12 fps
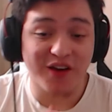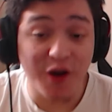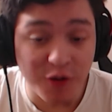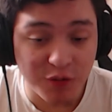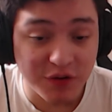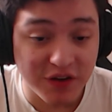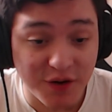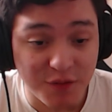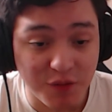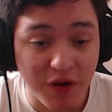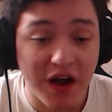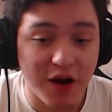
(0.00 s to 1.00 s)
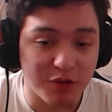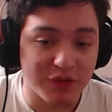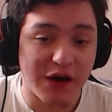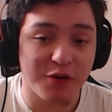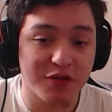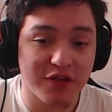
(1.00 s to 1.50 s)
Okay, wow. That
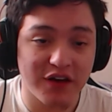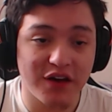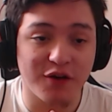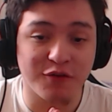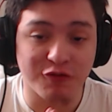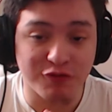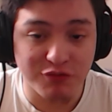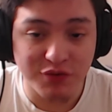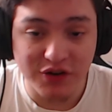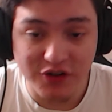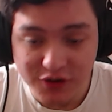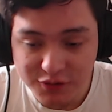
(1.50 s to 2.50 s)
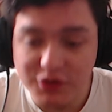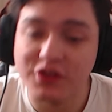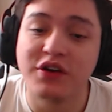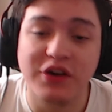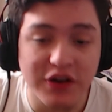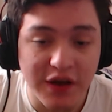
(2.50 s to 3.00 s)
was a really,
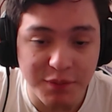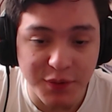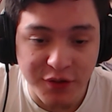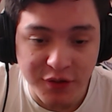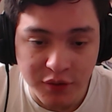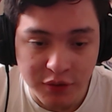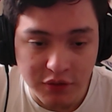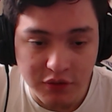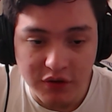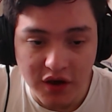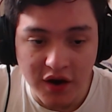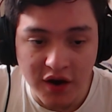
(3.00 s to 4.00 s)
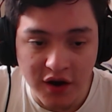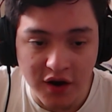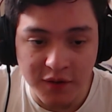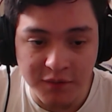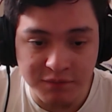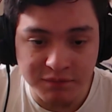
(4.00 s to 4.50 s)
really good episode.
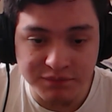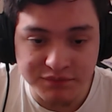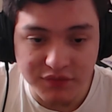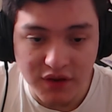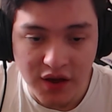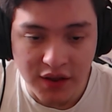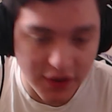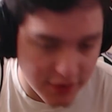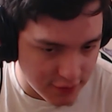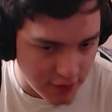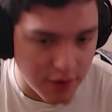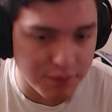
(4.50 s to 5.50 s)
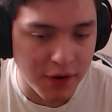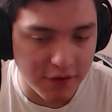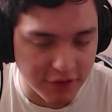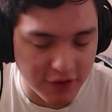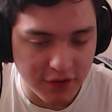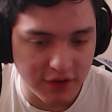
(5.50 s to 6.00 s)
A lot of setup,
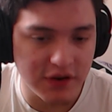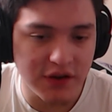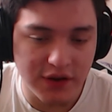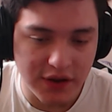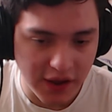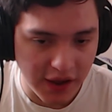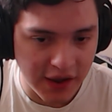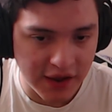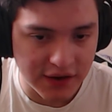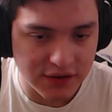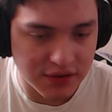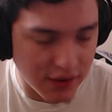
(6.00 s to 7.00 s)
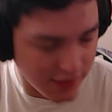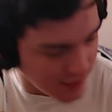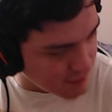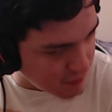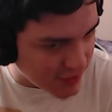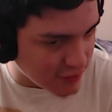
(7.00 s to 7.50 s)
obviously, and a lot of
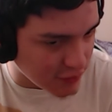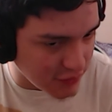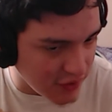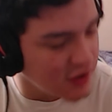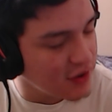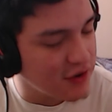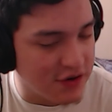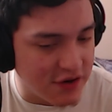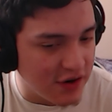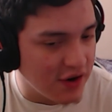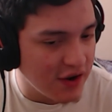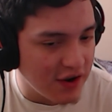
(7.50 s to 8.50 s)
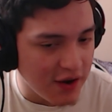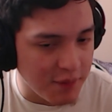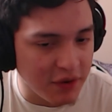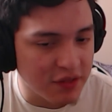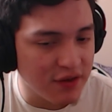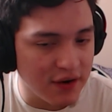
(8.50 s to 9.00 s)
mystery here. I'm
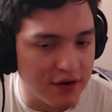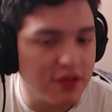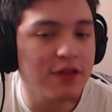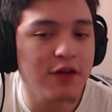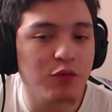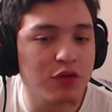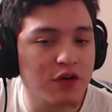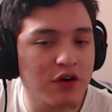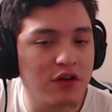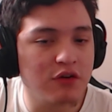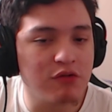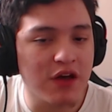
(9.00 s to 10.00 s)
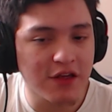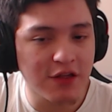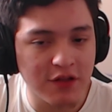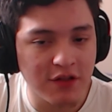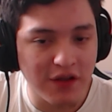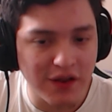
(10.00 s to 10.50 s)
excited to see what they're gonna do
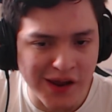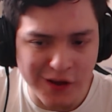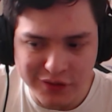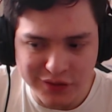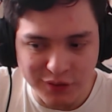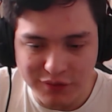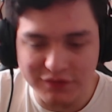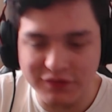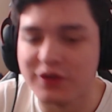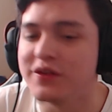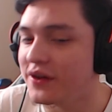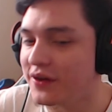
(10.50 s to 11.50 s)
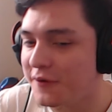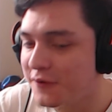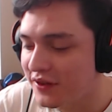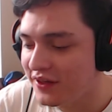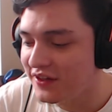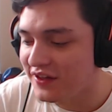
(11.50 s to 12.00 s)
next now that they reveal that
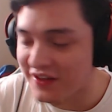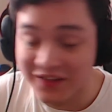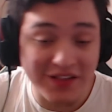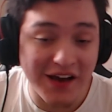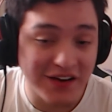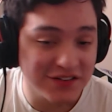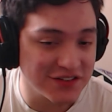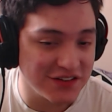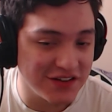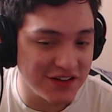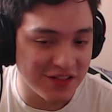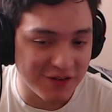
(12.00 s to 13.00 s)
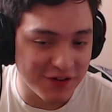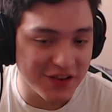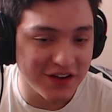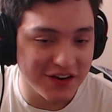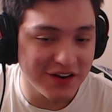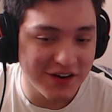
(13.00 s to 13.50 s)
Loki is actually the
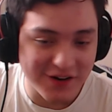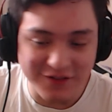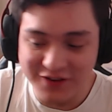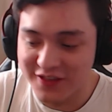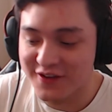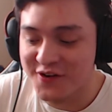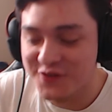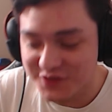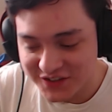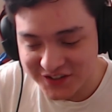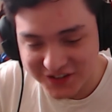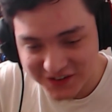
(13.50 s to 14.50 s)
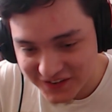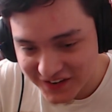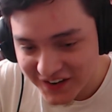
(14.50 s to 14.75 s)
villain of his own show.